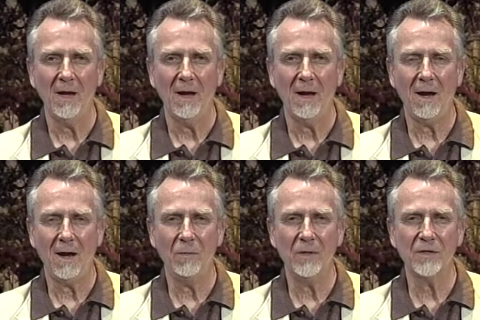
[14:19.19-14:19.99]

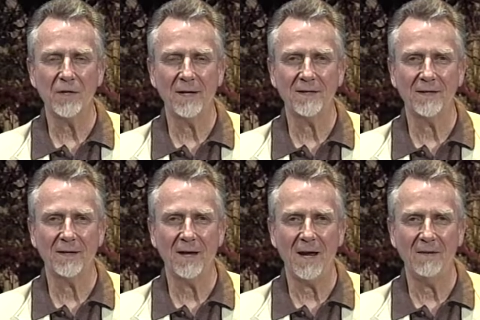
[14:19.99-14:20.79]
I will say, as a
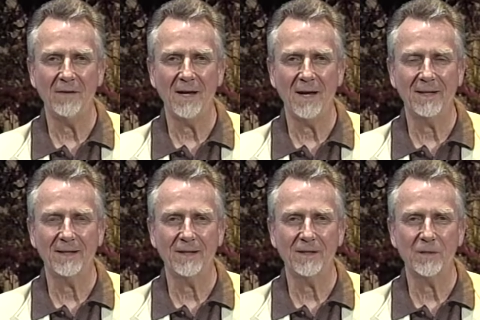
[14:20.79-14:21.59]
caveat,
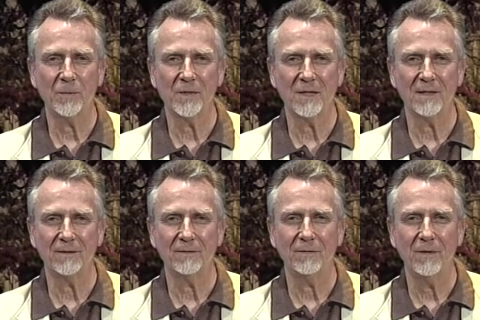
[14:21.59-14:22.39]
that this
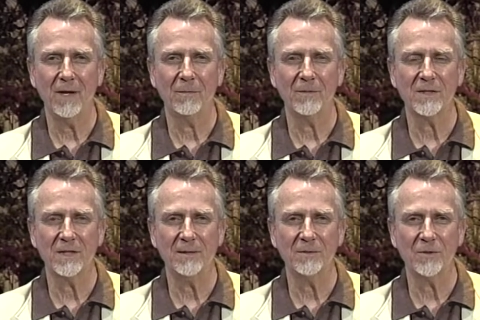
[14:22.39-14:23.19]
particular film
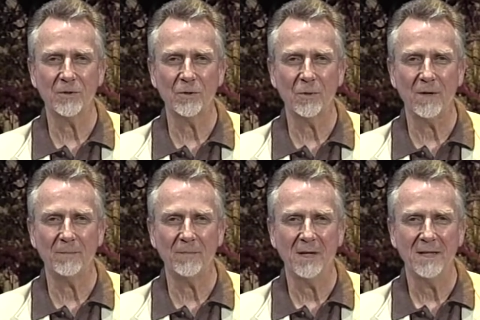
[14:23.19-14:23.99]
seems to